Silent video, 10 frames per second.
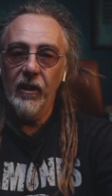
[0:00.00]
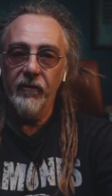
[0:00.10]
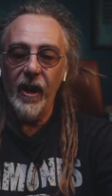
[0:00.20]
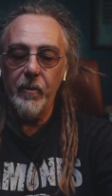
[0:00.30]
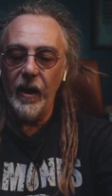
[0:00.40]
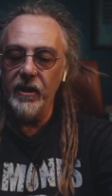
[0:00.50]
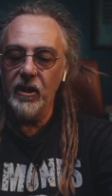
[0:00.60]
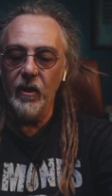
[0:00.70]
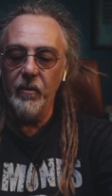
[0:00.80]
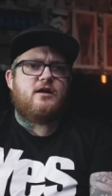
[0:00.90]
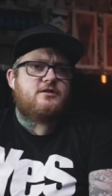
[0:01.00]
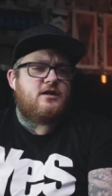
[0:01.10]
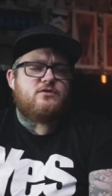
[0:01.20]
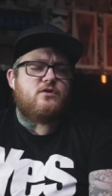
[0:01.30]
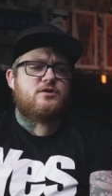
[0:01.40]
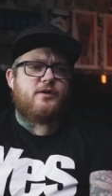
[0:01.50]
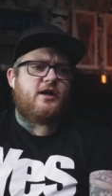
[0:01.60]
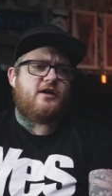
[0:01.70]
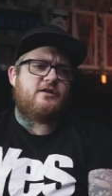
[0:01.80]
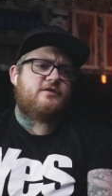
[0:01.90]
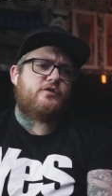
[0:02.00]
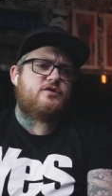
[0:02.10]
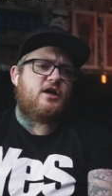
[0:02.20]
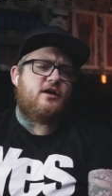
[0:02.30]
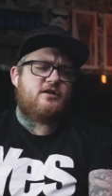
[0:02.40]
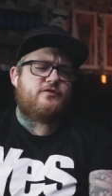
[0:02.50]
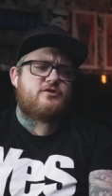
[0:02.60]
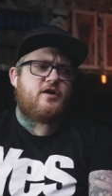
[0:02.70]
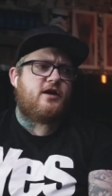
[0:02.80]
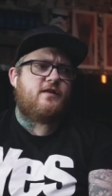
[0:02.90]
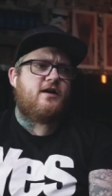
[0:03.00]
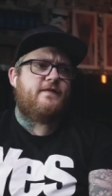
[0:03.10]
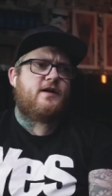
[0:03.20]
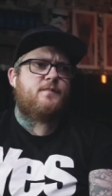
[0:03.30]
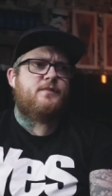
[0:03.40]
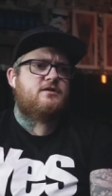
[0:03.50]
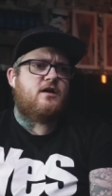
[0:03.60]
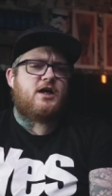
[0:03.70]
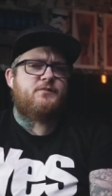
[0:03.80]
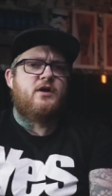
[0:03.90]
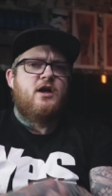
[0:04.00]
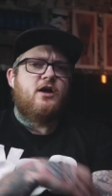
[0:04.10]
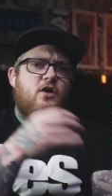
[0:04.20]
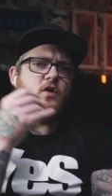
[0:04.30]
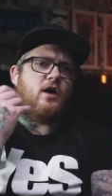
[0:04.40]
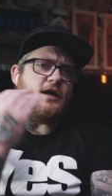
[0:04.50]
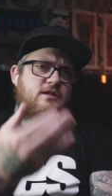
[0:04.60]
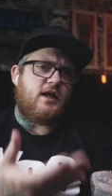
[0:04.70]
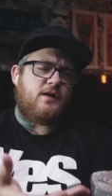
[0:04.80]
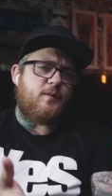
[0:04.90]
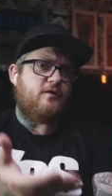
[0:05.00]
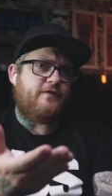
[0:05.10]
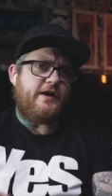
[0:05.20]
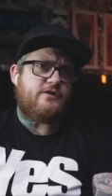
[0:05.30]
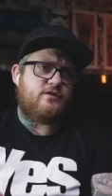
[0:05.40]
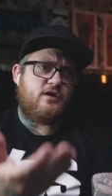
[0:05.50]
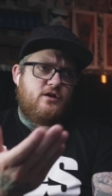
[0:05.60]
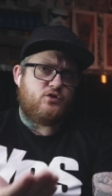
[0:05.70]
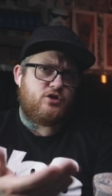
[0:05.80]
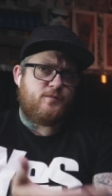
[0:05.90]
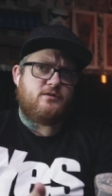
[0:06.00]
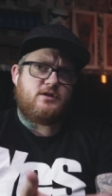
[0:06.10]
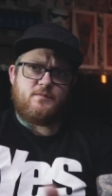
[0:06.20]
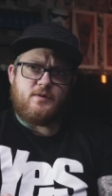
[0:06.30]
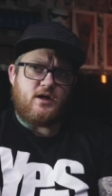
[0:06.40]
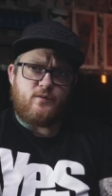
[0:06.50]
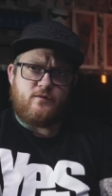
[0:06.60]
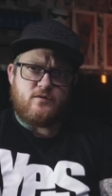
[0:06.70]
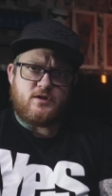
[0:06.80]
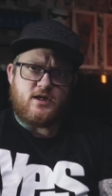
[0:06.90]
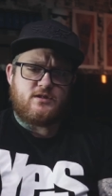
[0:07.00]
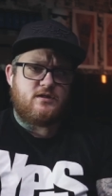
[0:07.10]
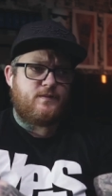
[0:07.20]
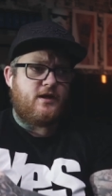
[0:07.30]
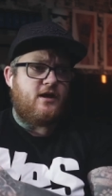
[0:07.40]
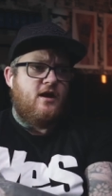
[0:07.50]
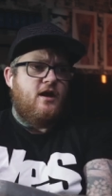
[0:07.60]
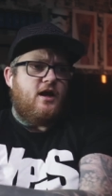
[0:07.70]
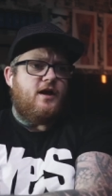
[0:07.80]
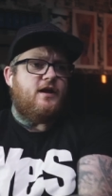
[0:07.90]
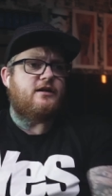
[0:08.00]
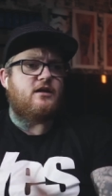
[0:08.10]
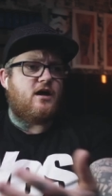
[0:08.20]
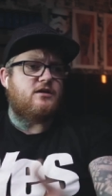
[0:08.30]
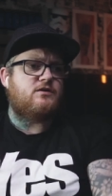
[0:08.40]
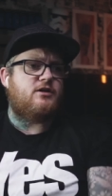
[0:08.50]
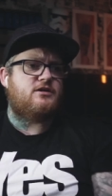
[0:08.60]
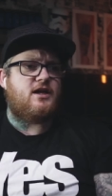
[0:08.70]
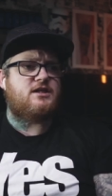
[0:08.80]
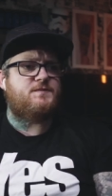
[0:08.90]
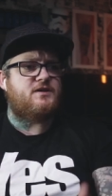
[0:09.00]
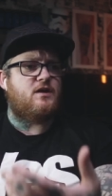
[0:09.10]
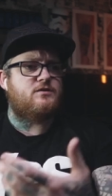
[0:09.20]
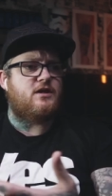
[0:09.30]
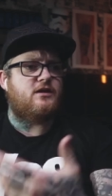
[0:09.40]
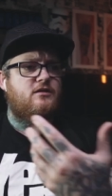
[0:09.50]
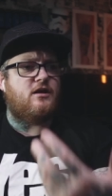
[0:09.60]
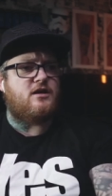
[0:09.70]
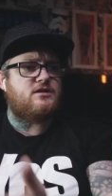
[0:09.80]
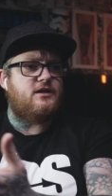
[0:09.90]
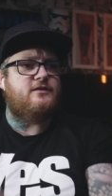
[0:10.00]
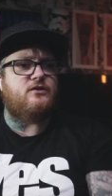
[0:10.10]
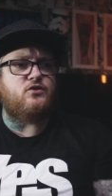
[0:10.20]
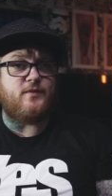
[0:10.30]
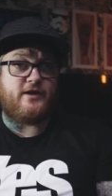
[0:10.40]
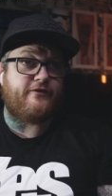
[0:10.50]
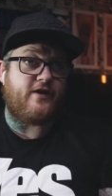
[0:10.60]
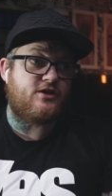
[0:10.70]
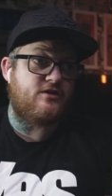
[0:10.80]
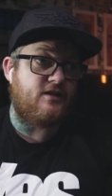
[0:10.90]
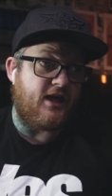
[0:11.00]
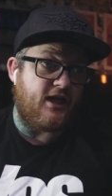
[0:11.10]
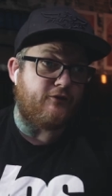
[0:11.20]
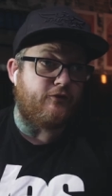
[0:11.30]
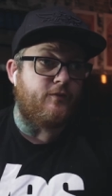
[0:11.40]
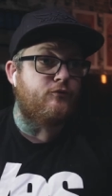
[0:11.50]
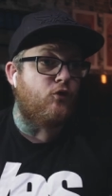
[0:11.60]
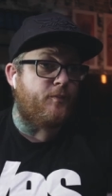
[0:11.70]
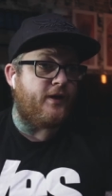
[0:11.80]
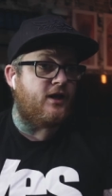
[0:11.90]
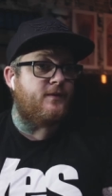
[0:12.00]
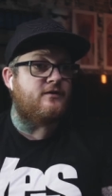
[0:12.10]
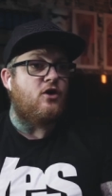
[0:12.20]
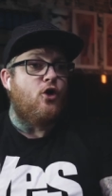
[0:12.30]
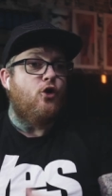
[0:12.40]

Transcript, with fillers: fair play to him. It's awesome. It is frustrating that other companies aren't coming. You know, as an ink manufacturer, you should be able to come back with those answers with it. Like the last question I asked him is, I was like, lastly, do you manufacture the ink from the raw pigment